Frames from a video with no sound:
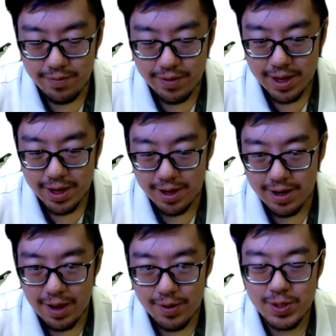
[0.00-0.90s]
really
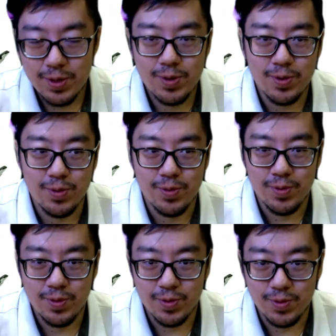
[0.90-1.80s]
allows you
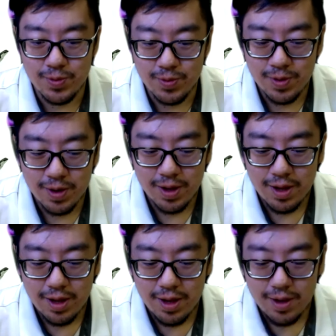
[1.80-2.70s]
to to
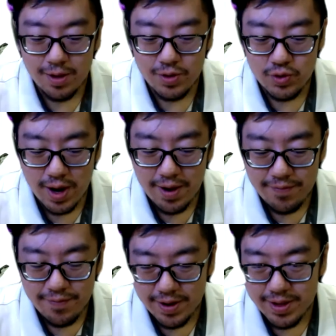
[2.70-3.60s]
drive
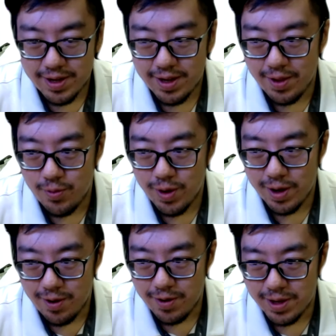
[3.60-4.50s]
further and
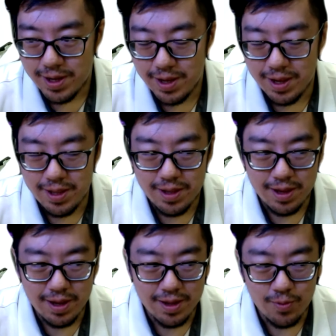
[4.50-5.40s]
work longer in
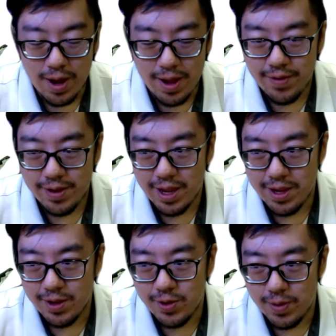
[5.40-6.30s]
in whatever that
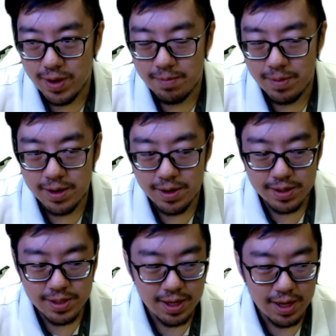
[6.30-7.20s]
you're doing
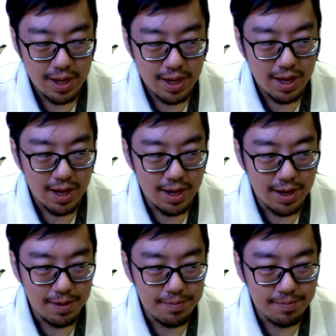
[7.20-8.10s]
because
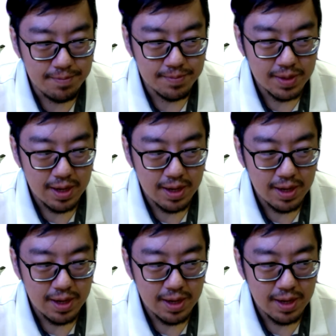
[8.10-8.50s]
um,